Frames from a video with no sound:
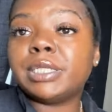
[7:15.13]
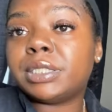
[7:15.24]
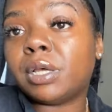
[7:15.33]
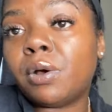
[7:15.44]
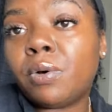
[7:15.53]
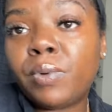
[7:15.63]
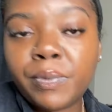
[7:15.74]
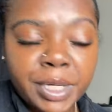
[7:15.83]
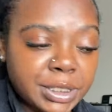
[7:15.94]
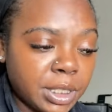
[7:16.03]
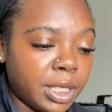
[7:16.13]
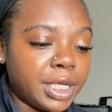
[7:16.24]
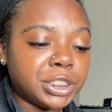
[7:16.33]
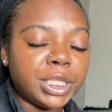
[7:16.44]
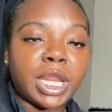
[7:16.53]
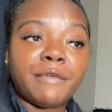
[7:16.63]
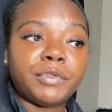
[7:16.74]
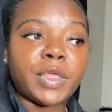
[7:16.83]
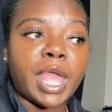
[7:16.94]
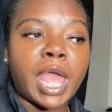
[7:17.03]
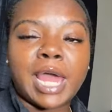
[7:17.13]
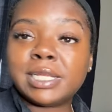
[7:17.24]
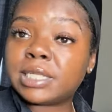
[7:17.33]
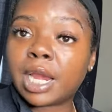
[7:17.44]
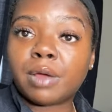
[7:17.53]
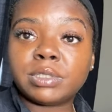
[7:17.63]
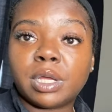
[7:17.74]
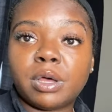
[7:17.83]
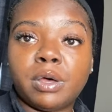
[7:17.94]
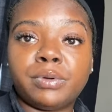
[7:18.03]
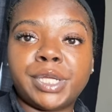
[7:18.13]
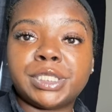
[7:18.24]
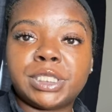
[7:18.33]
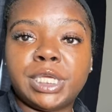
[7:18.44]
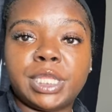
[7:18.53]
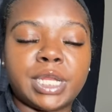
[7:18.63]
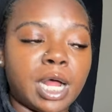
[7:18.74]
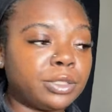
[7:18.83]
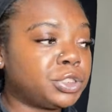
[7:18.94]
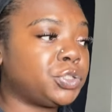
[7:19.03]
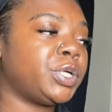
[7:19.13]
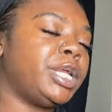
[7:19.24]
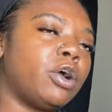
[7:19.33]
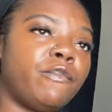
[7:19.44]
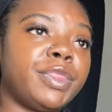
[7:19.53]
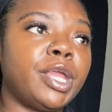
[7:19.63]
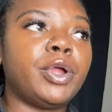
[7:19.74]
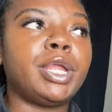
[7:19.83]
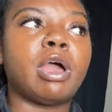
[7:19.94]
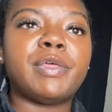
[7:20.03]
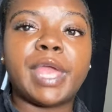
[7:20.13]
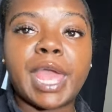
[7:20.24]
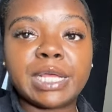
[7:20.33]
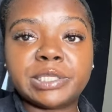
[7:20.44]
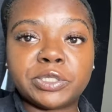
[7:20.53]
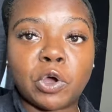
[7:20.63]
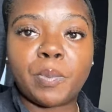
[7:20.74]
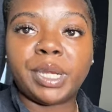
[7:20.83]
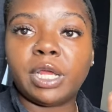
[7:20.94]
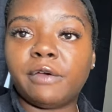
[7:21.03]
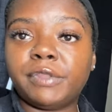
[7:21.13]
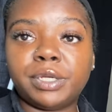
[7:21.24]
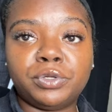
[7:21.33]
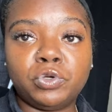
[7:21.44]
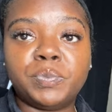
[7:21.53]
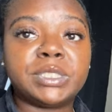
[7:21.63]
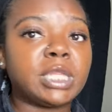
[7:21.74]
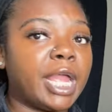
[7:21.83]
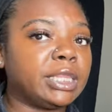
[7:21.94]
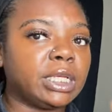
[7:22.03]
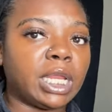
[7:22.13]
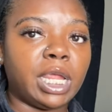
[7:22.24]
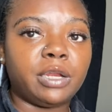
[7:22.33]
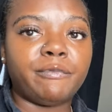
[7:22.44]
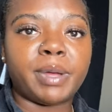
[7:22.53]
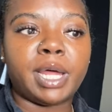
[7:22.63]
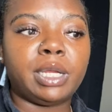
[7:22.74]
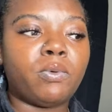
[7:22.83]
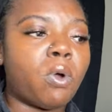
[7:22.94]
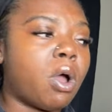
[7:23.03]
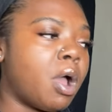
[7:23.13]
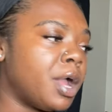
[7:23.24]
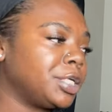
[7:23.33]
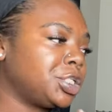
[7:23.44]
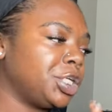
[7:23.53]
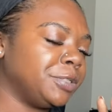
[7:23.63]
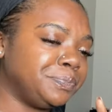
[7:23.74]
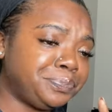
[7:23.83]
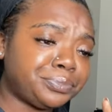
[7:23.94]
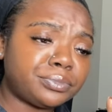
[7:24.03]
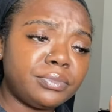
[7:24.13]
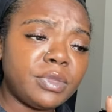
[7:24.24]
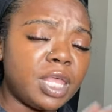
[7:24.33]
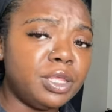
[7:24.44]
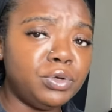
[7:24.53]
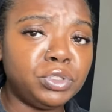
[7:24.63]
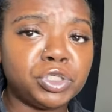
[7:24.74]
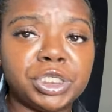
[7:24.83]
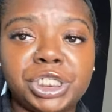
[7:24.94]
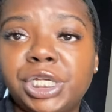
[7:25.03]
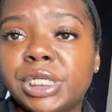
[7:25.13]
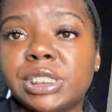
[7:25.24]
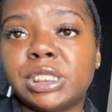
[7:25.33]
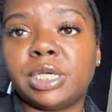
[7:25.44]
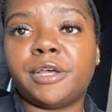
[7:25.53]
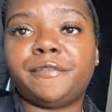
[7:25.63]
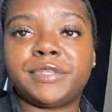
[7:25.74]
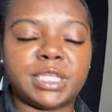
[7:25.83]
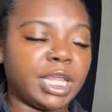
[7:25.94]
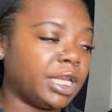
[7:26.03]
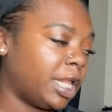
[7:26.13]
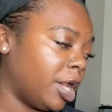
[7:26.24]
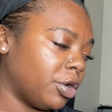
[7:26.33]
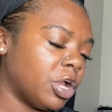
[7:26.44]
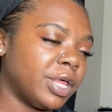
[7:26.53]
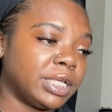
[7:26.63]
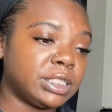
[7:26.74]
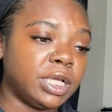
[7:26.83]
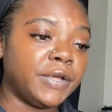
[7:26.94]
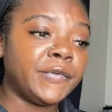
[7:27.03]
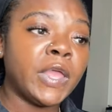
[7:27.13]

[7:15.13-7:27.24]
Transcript: so we went to lunch and then after that I decided I was gonna go and see the Dollar Tree over there and y'all they had so many of the dupes like the native body wash and the Neutrogena stuff, skincare and all that stuff.